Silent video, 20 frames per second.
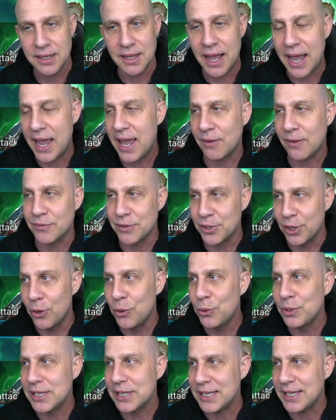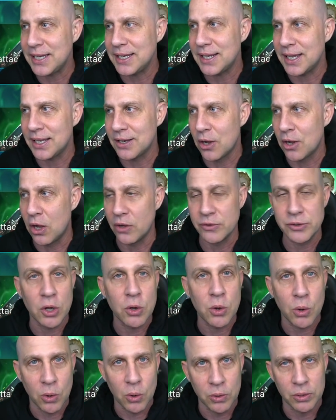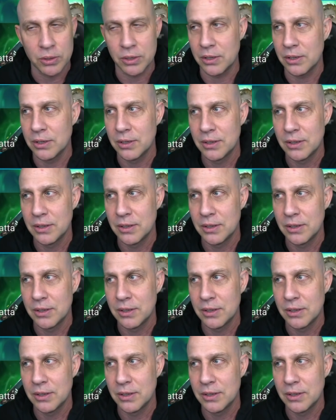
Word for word: I have no lead at all, no aura.